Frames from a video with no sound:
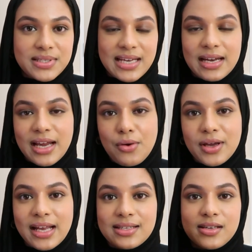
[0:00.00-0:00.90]
stand out
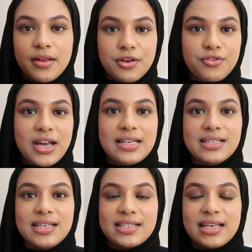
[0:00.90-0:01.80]
against other
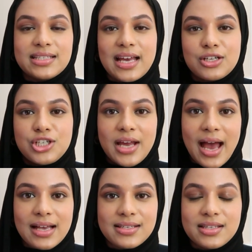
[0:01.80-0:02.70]
creators is that she
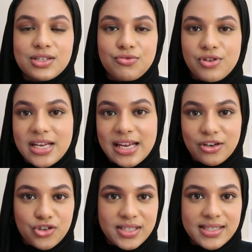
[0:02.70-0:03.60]
has this really
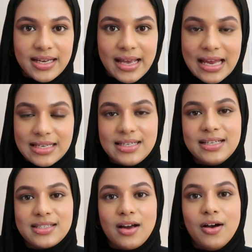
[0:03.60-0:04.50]
interesting
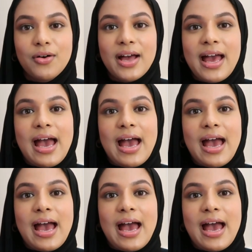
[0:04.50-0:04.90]
editing style